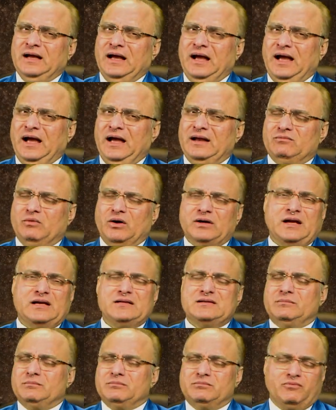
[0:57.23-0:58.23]
and what I
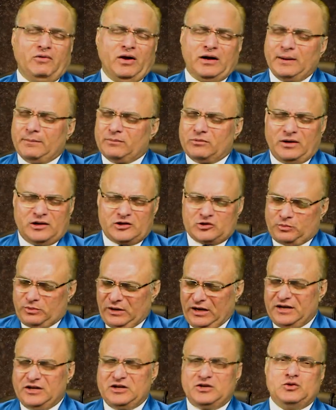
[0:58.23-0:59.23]
what I'm
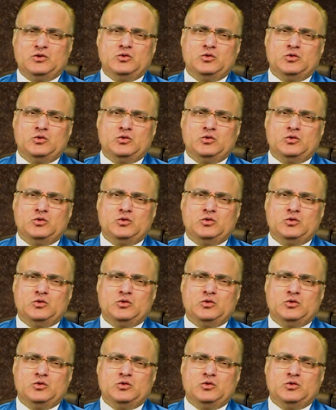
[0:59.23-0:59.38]
explaining to